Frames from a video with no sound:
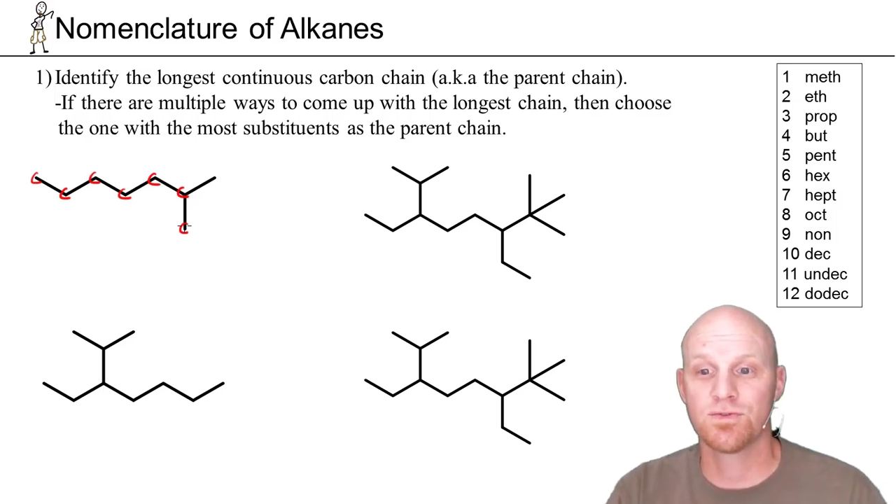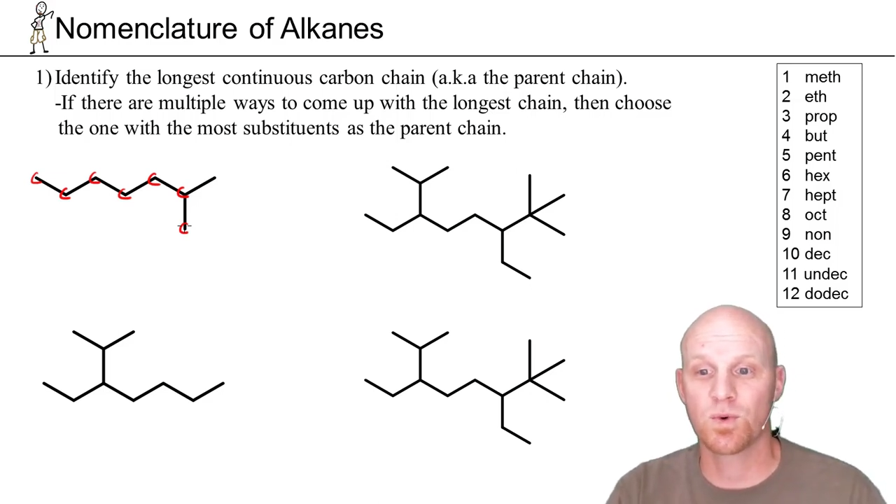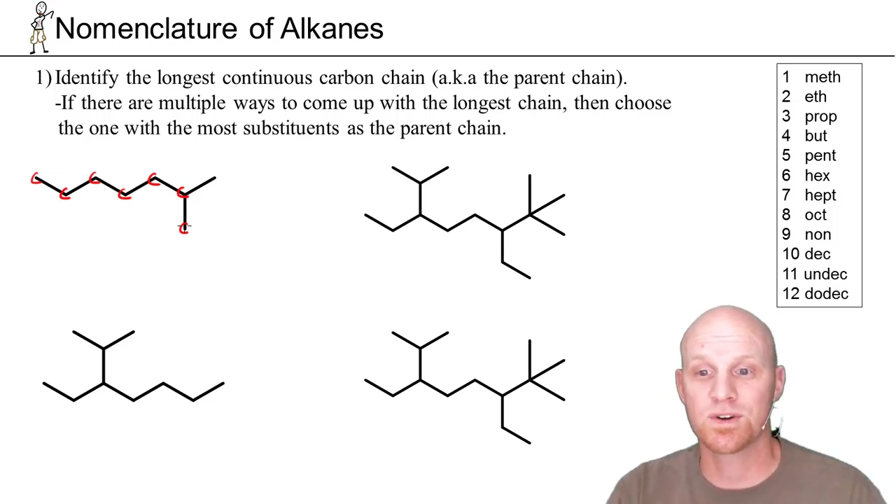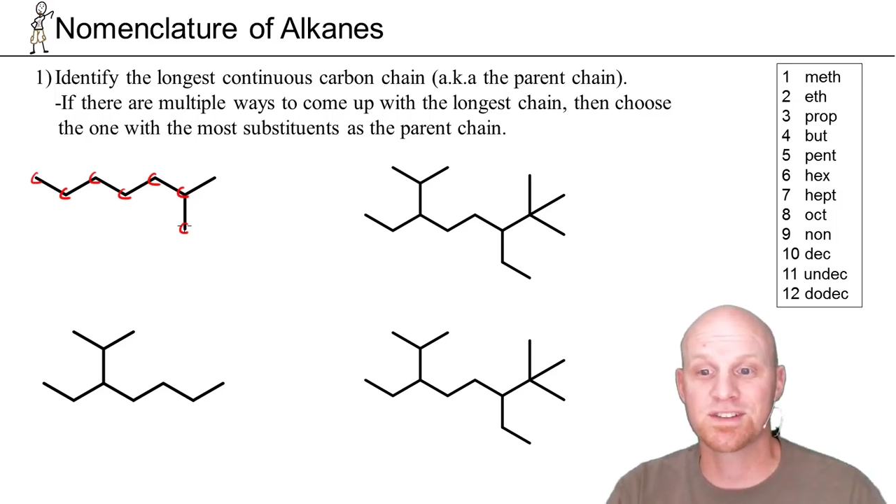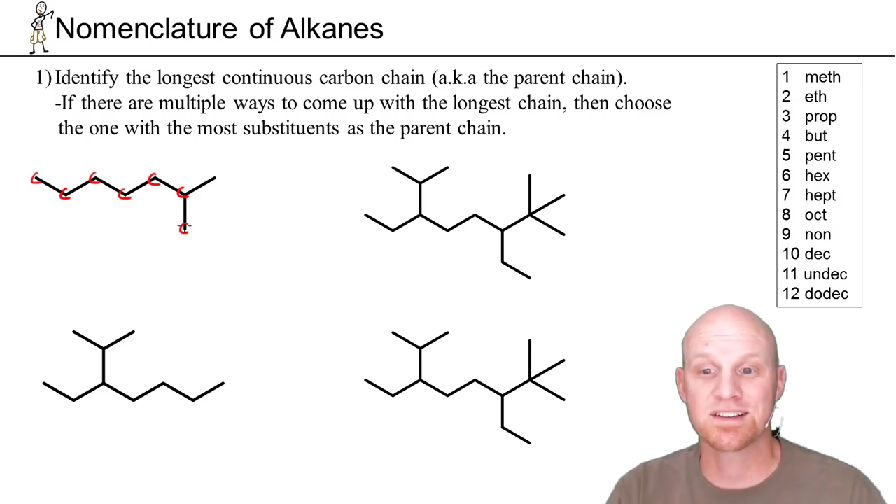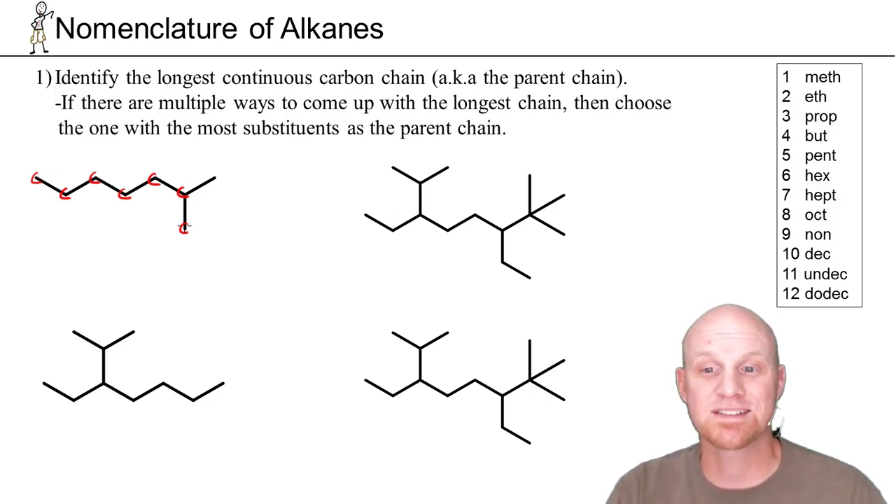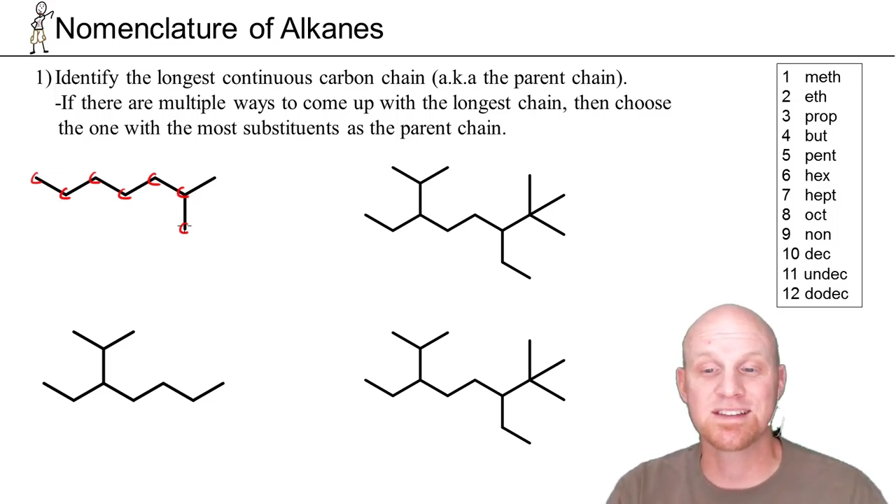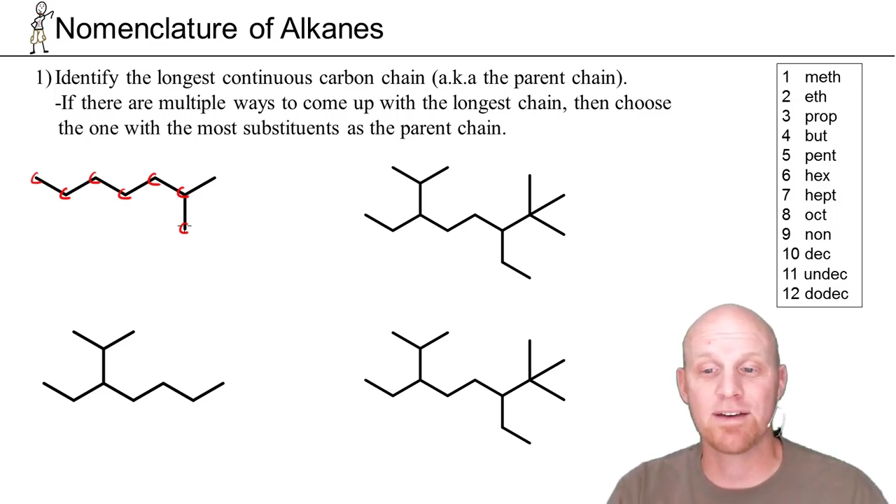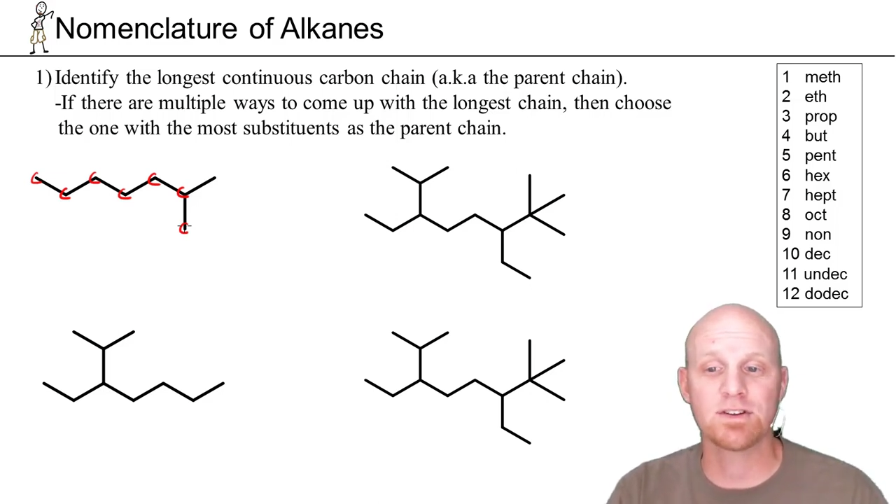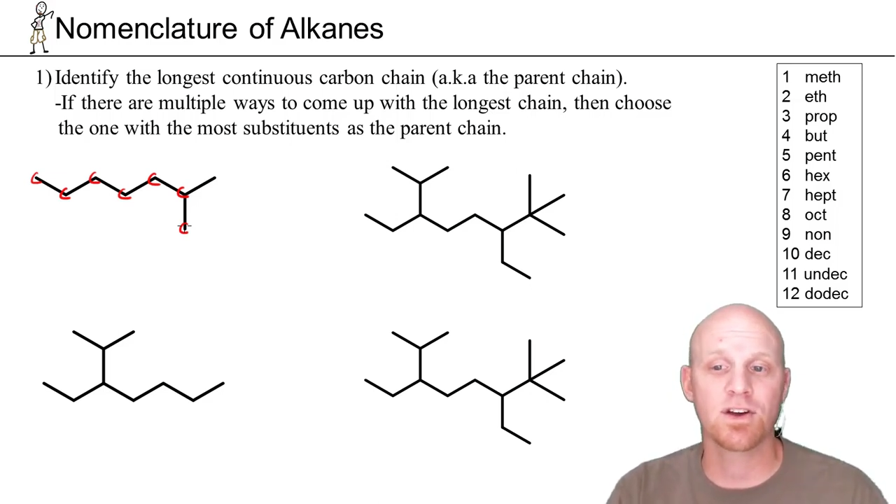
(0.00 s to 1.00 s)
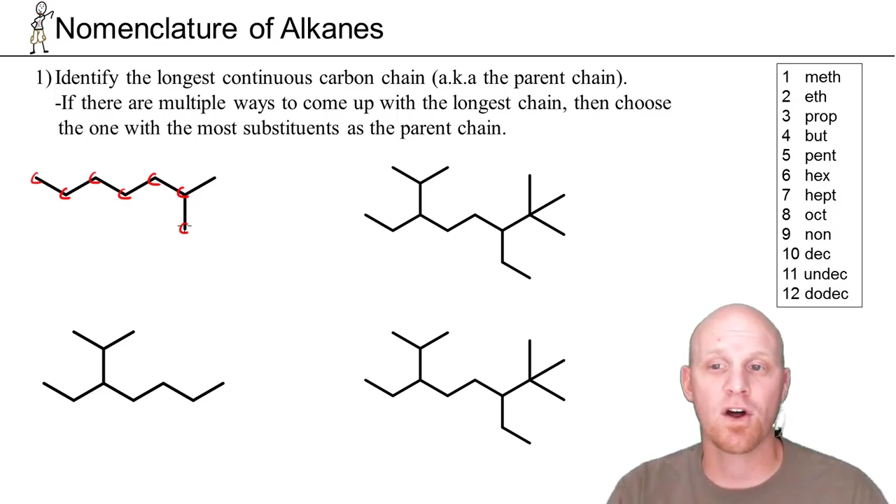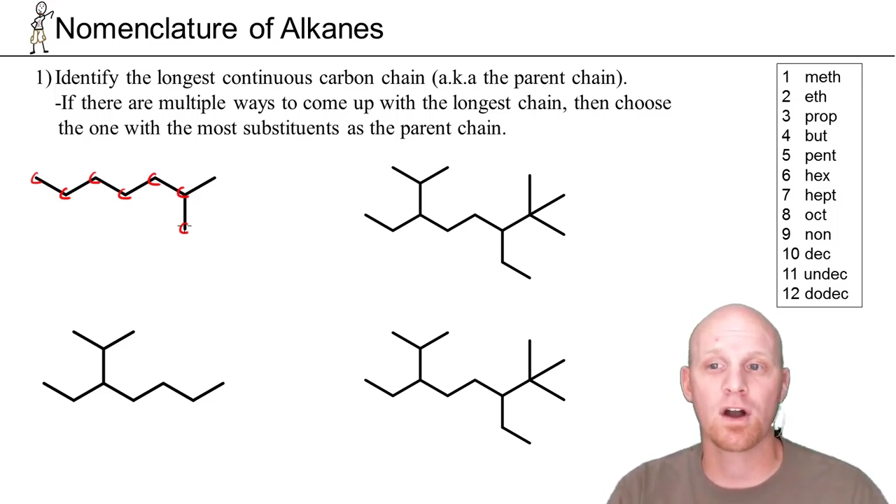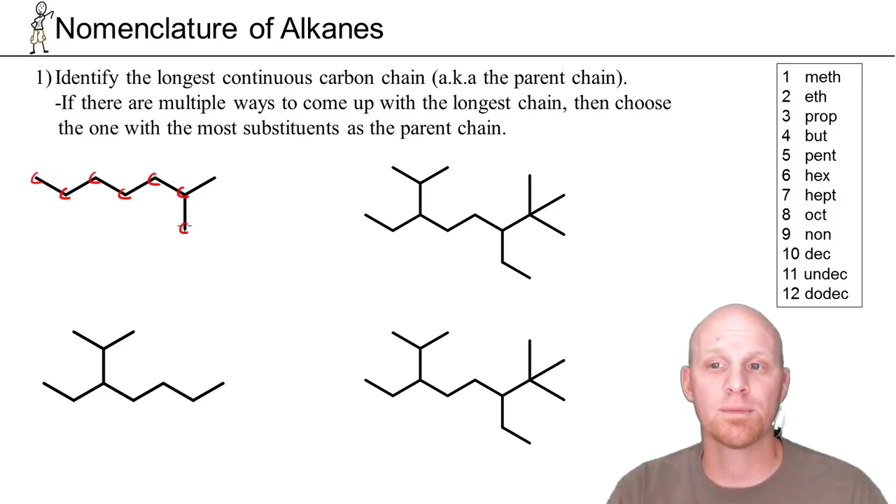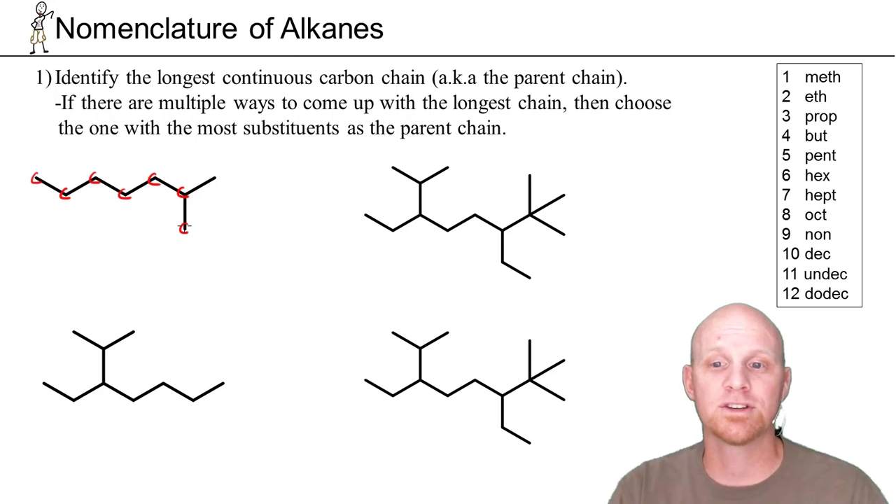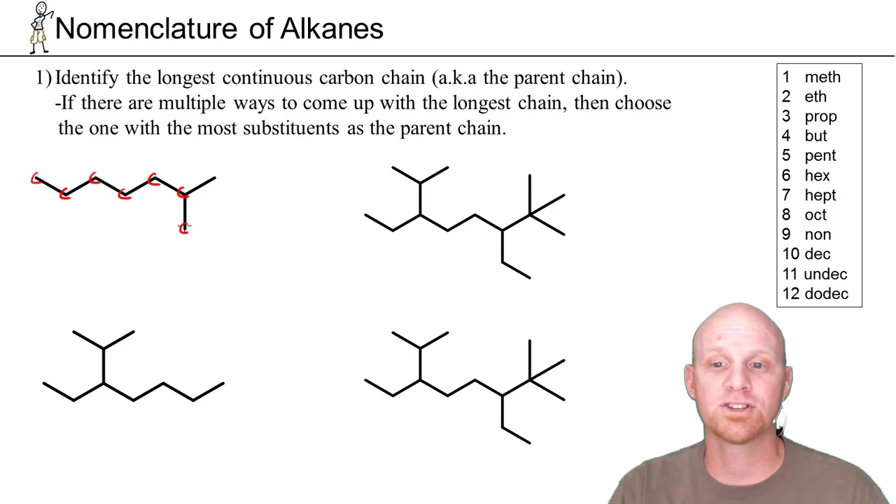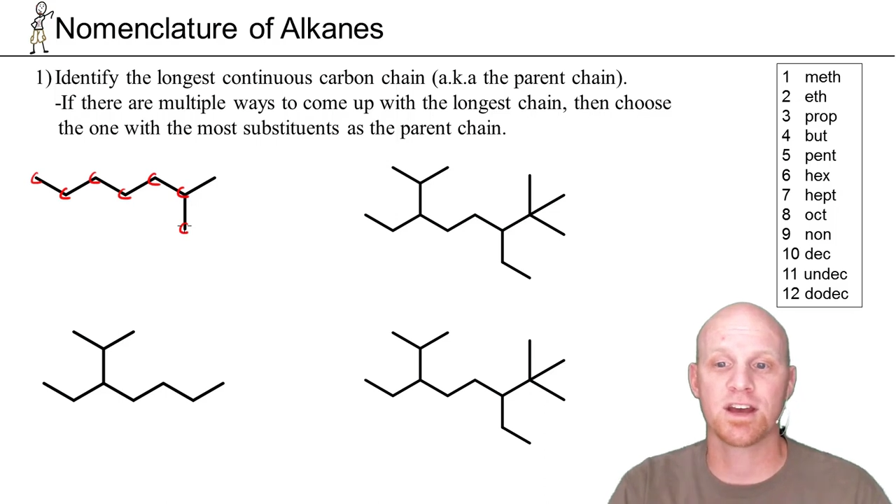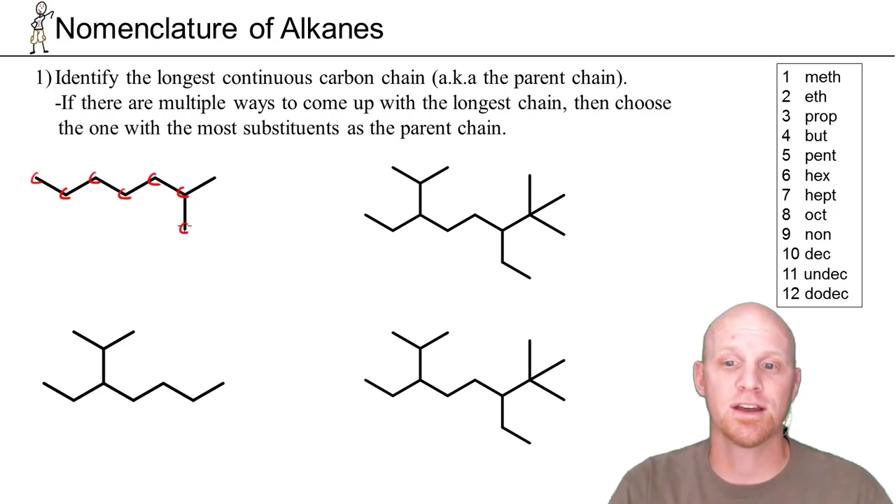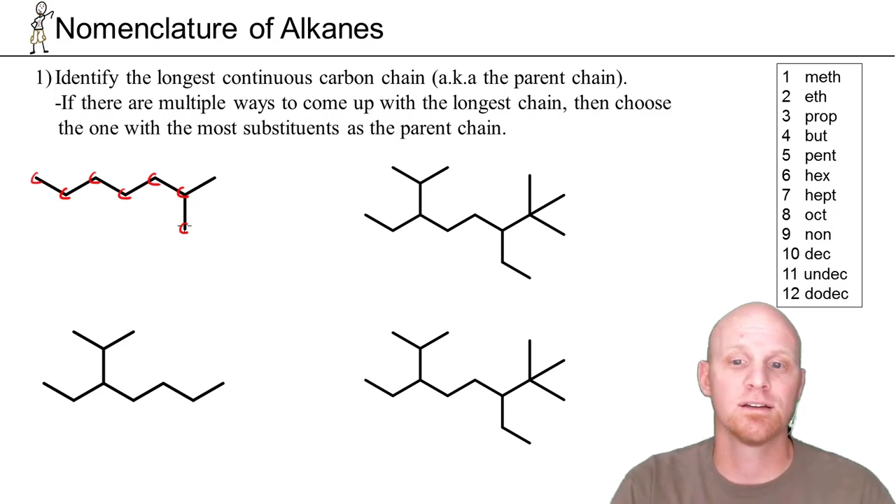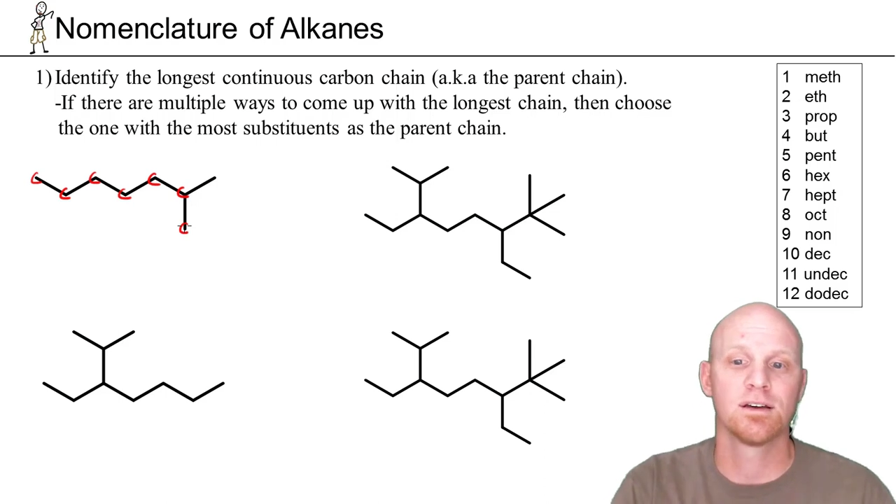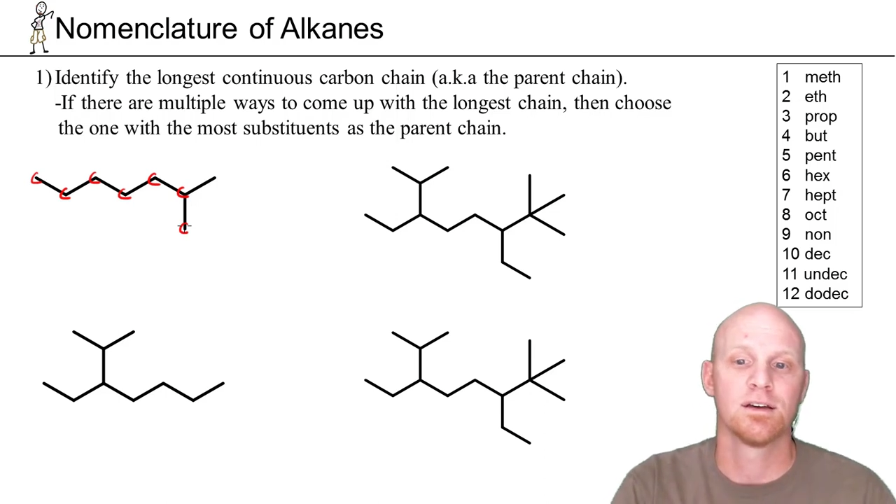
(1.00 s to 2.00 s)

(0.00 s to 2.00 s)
4, 6, 7 carbon chain.